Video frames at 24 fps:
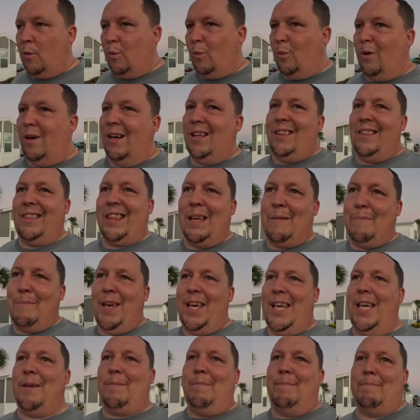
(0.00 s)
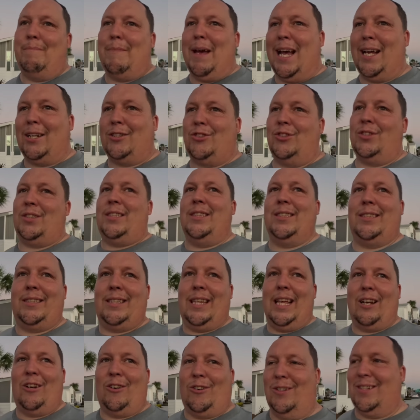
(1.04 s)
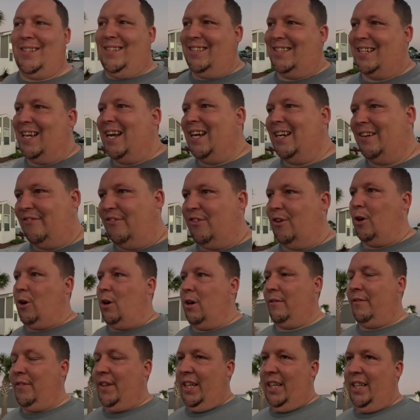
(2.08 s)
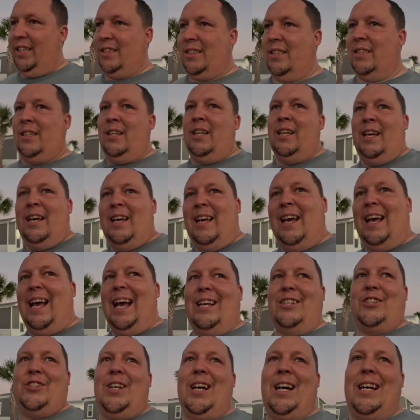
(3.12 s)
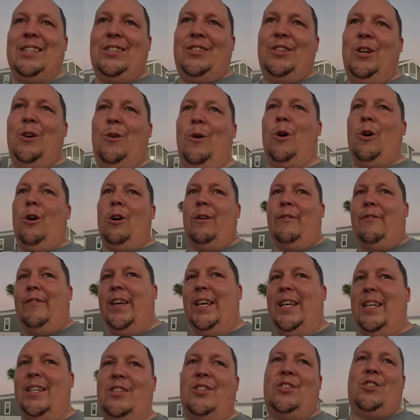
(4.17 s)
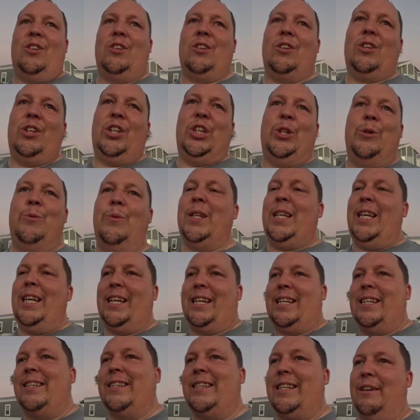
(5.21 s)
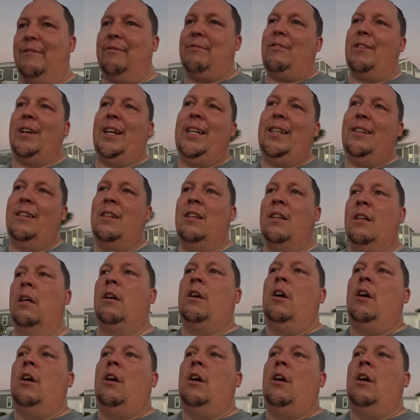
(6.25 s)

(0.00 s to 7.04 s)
One, they make mattresses that are designed for RVs. As you guys know, RVs are unique and different.